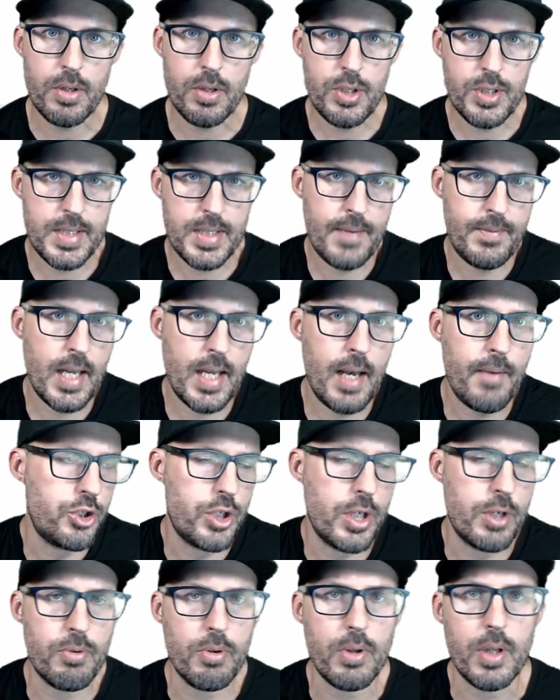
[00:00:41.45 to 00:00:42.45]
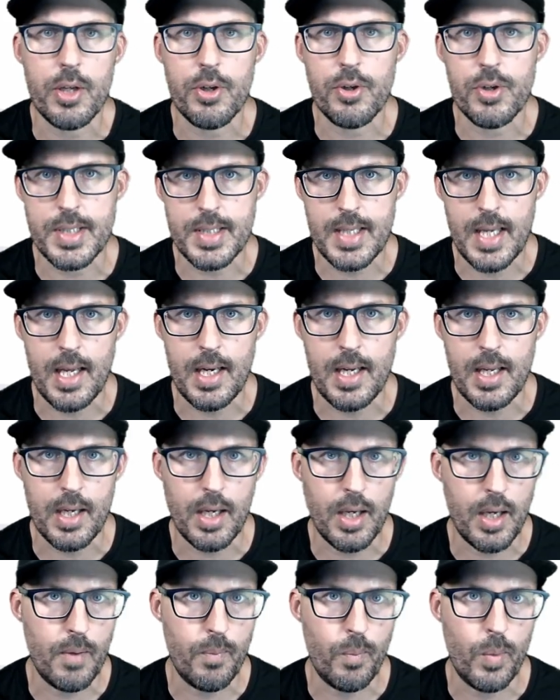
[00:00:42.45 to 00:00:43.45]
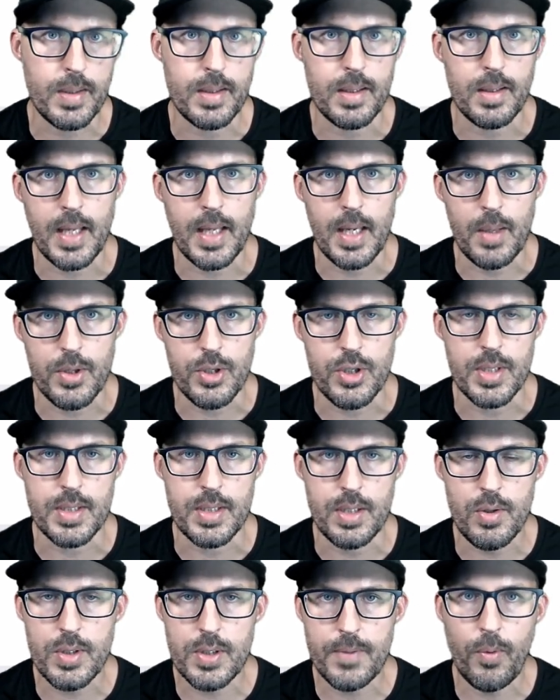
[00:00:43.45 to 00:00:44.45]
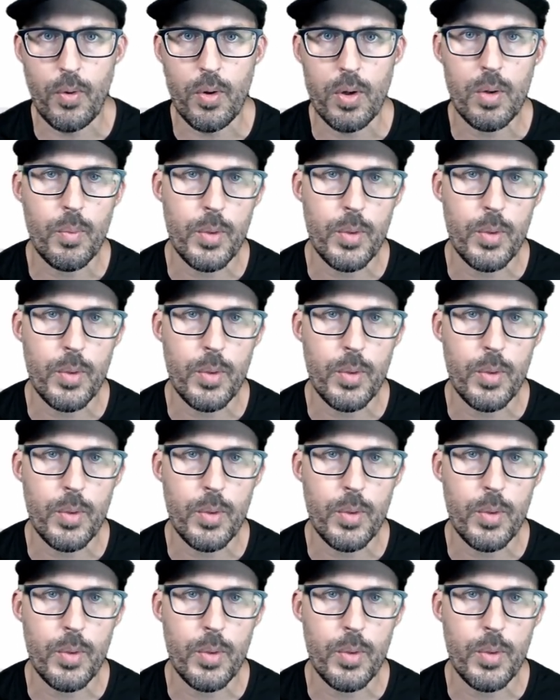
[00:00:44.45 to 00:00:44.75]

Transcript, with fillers: you just have to have a general understanding of what the language is used for,